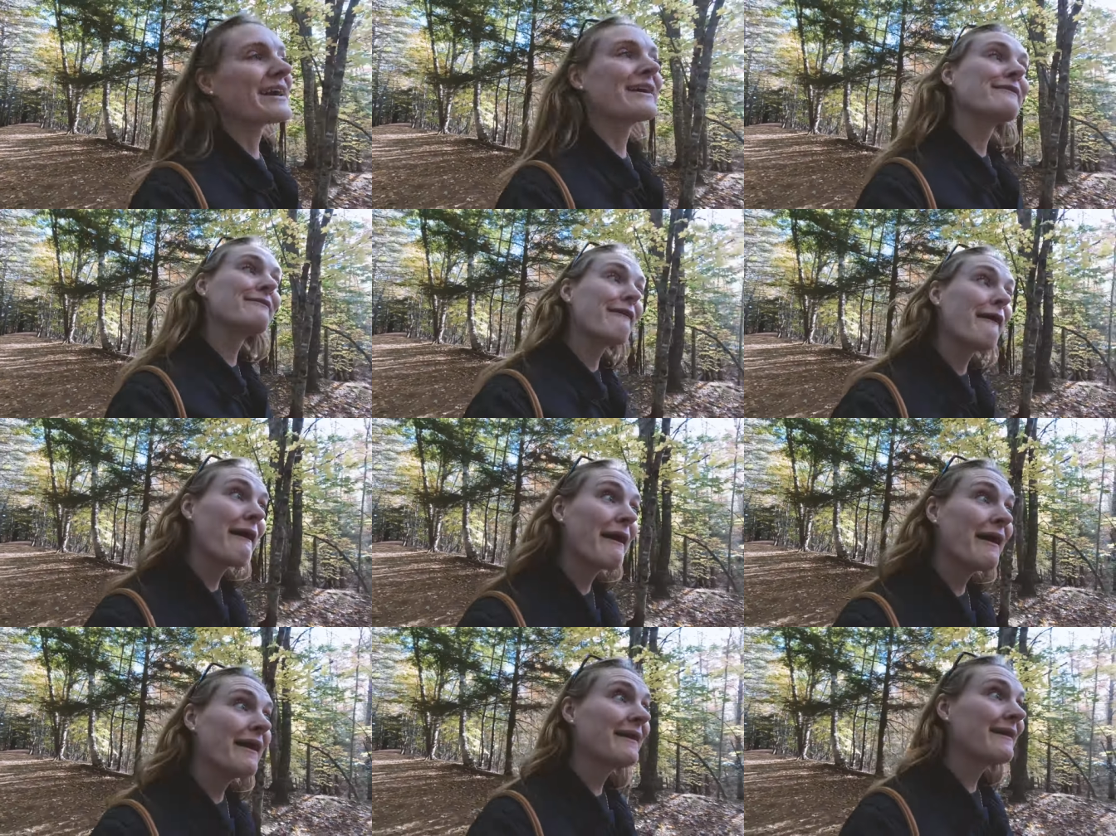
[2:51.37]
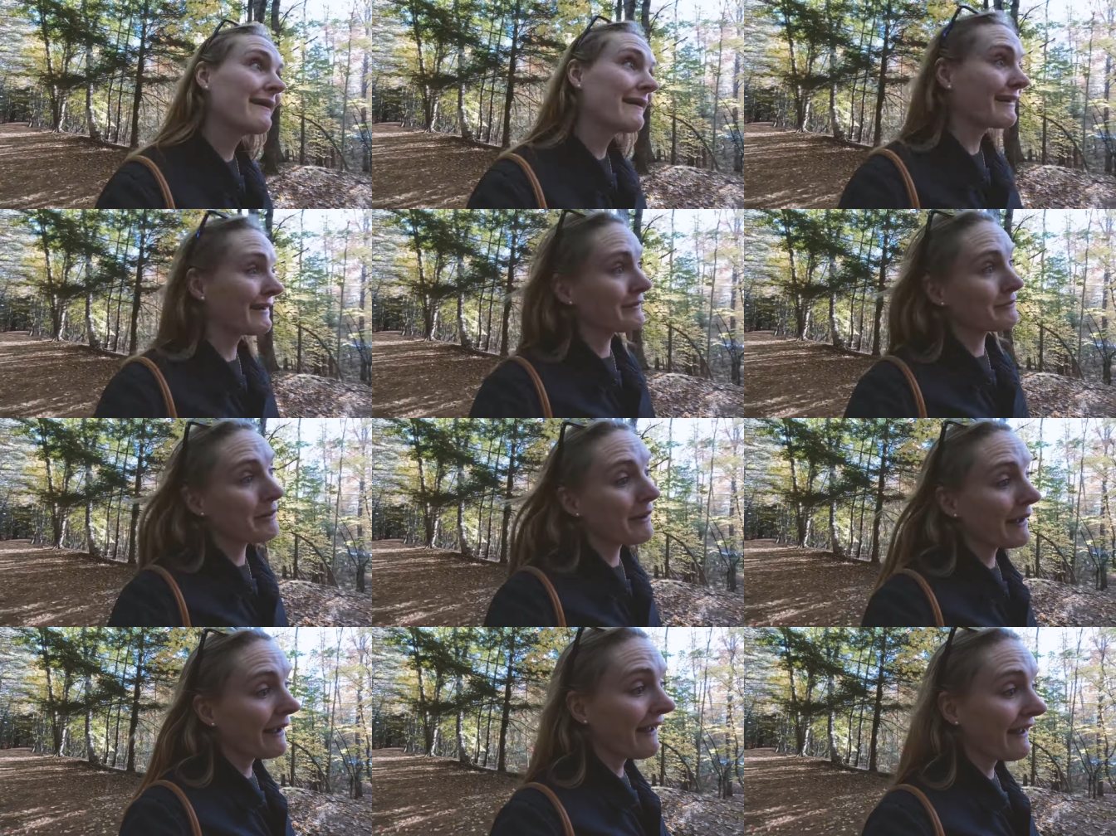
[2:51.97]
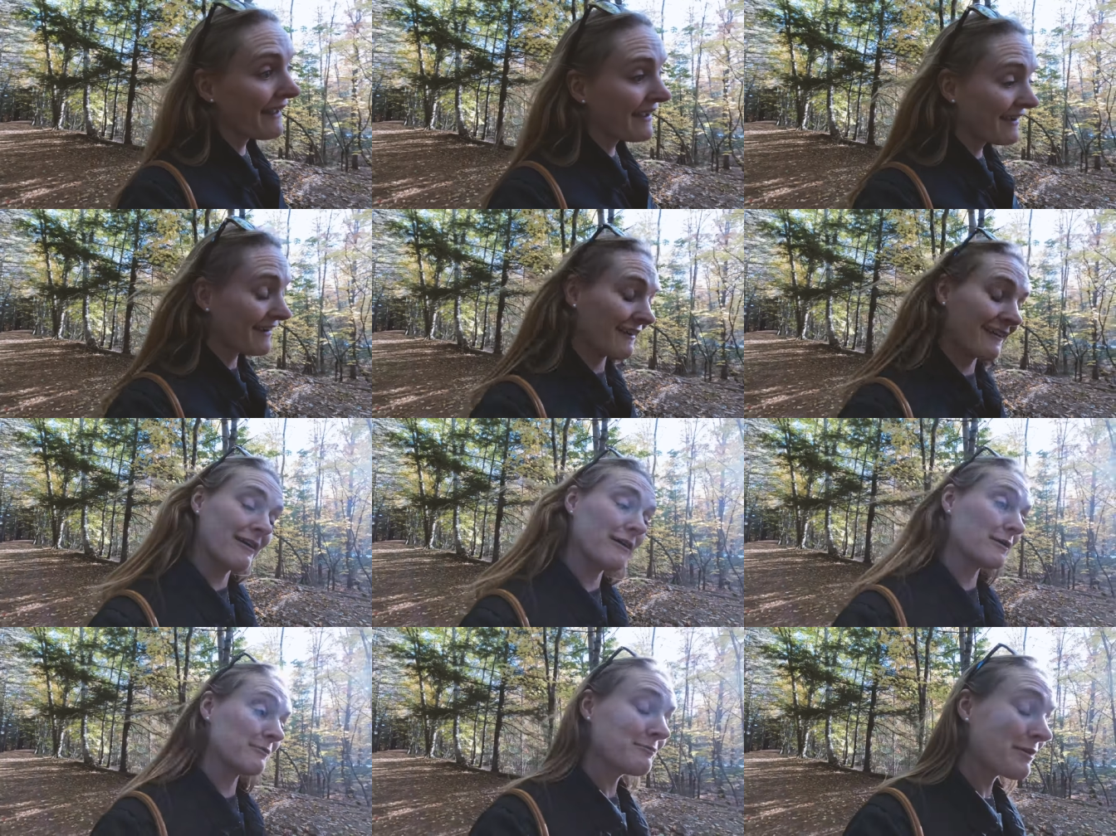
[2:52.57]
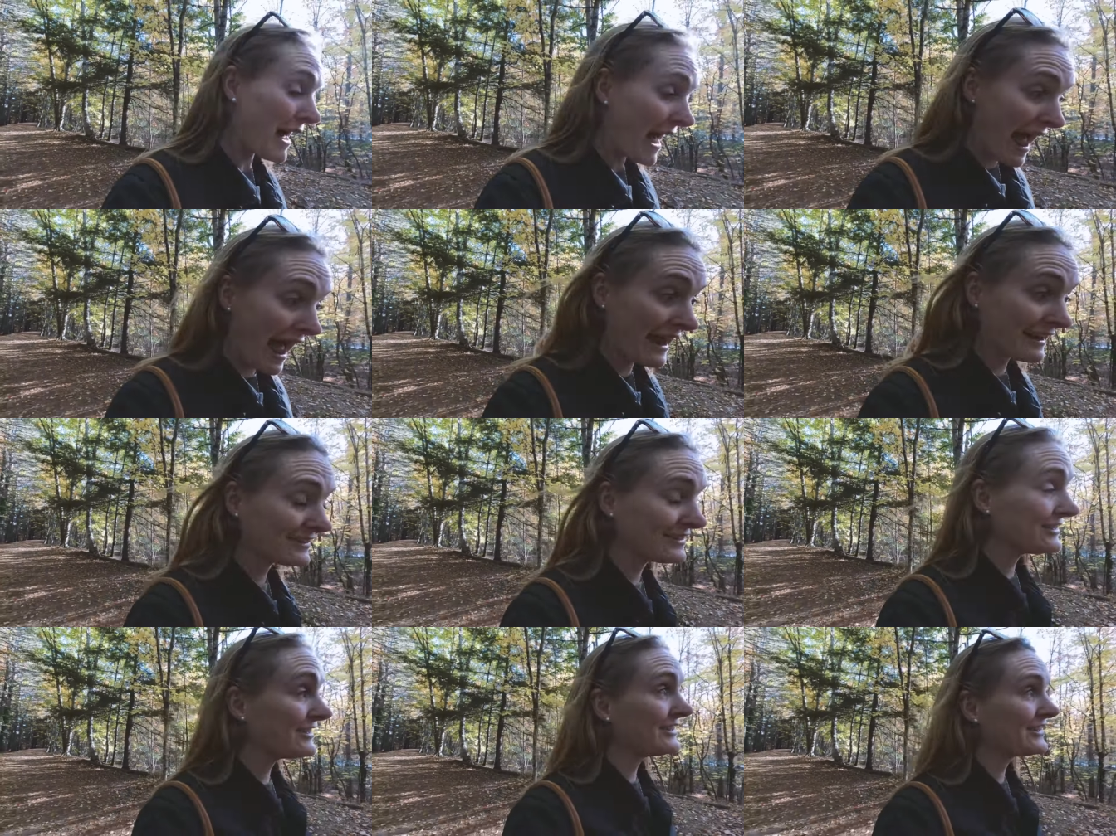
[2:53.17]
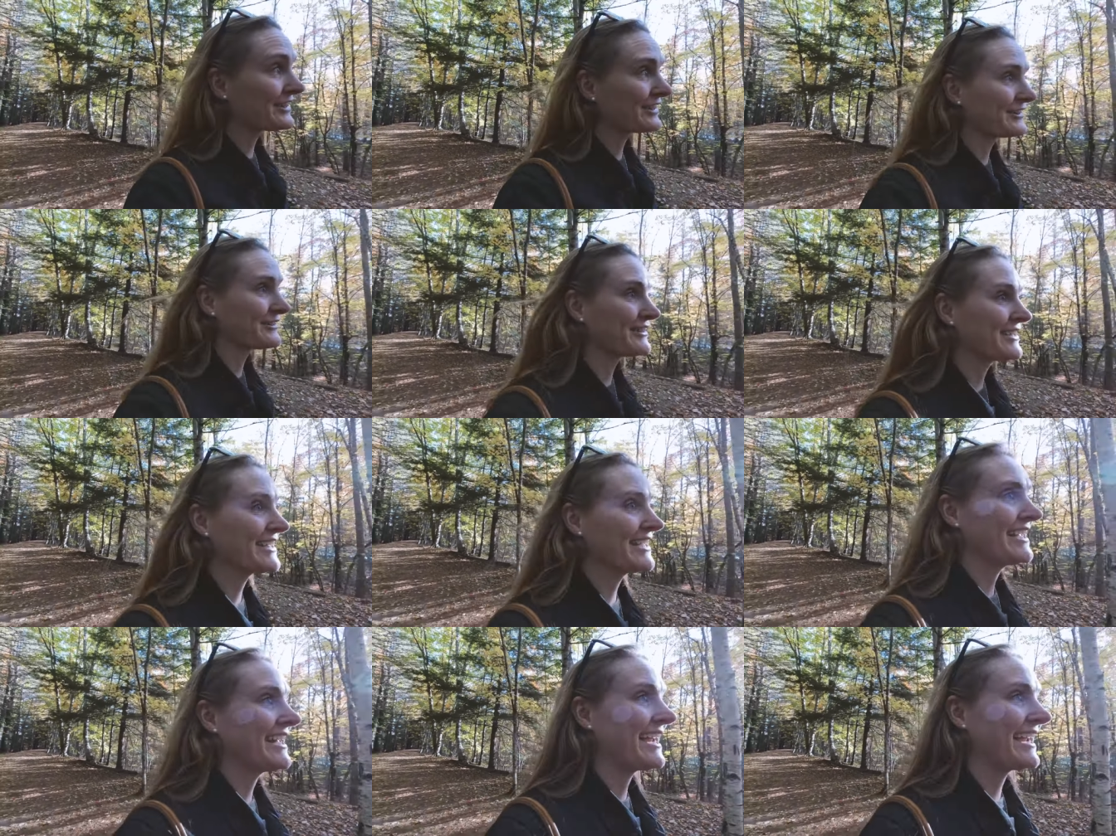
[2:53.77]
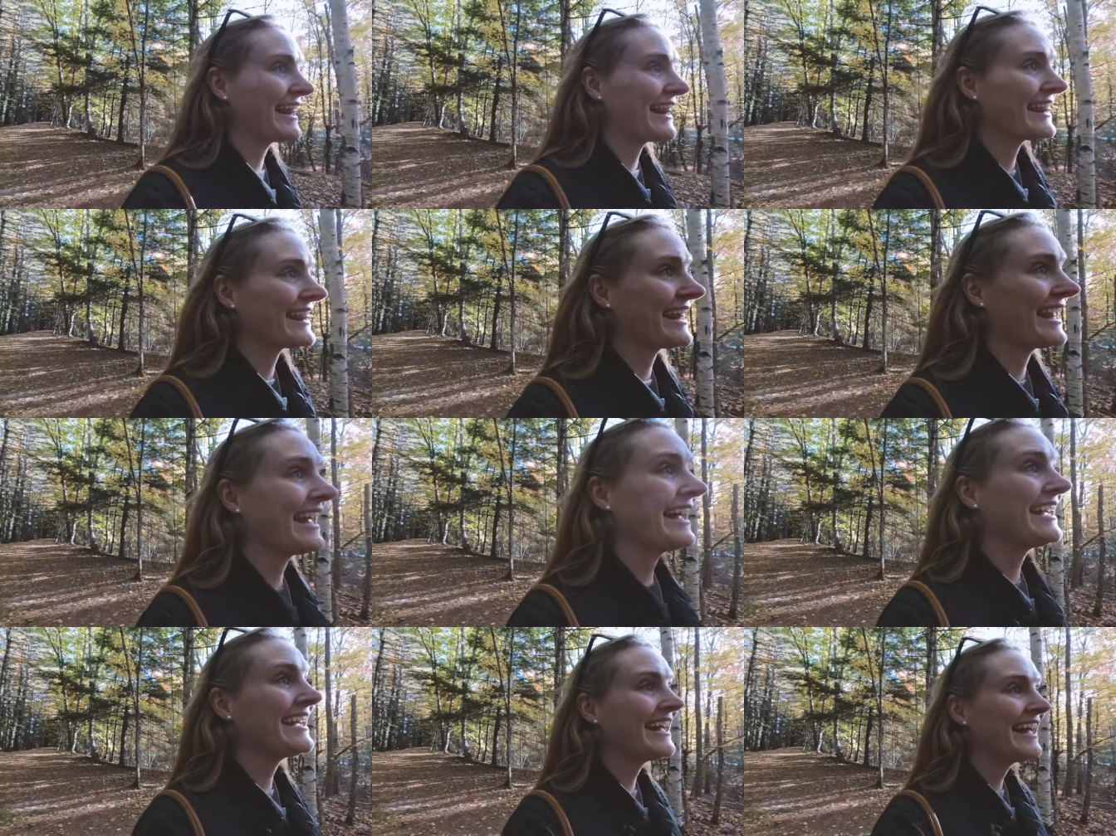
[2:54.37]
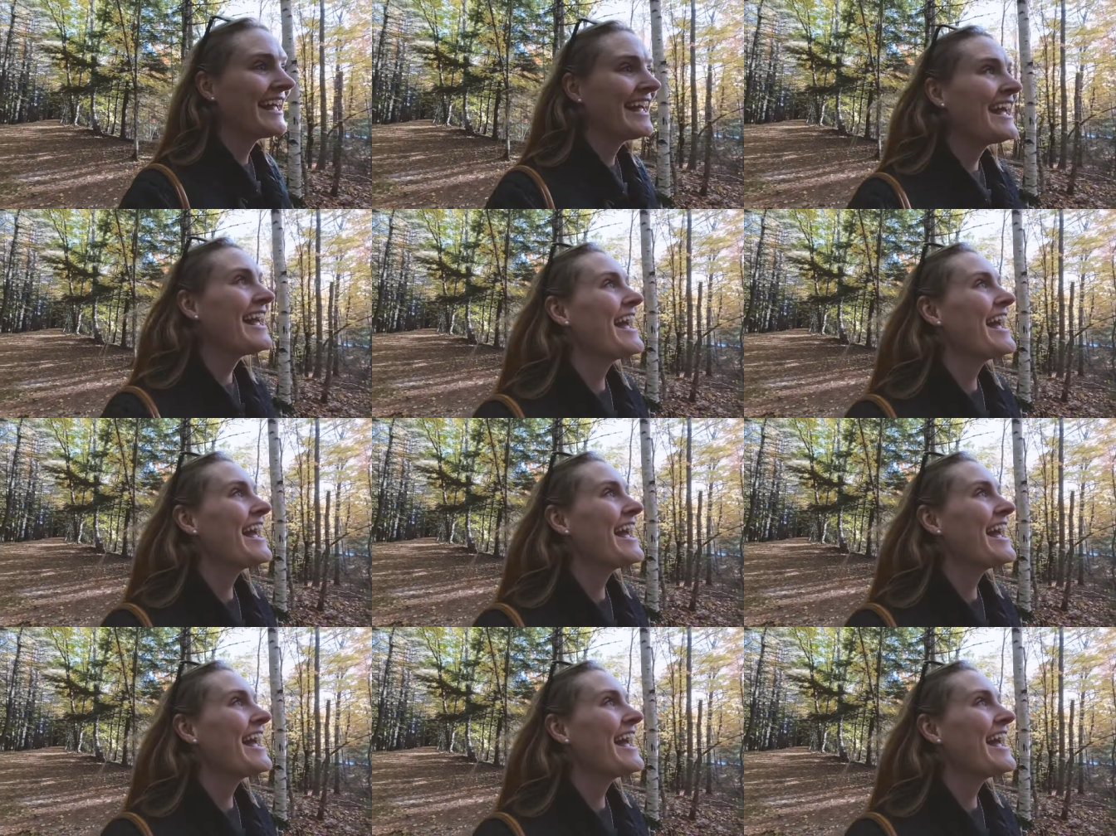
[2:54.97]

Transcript: take a run, or a bike, or a paddle, or really anything.